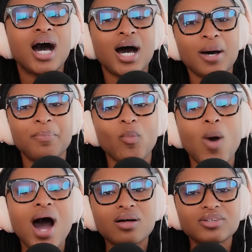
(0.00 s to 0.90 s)

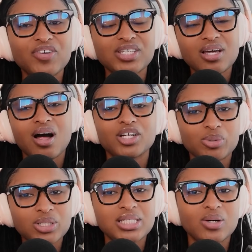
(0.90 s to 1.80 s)
while Nafisa
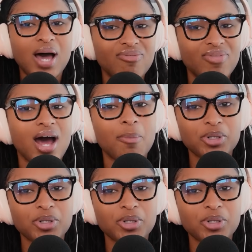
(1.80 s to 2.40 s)
Collier will still have that